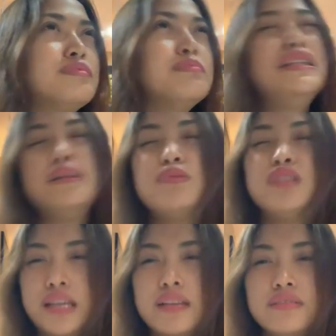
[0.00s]

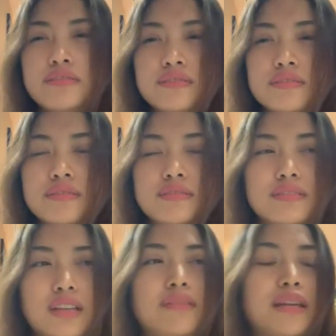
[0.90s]
manipulative,
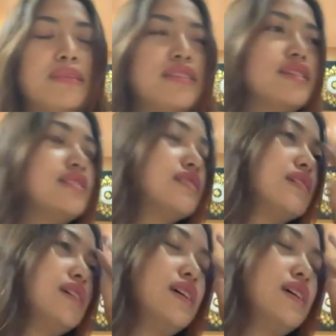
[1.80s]
if that makes sense.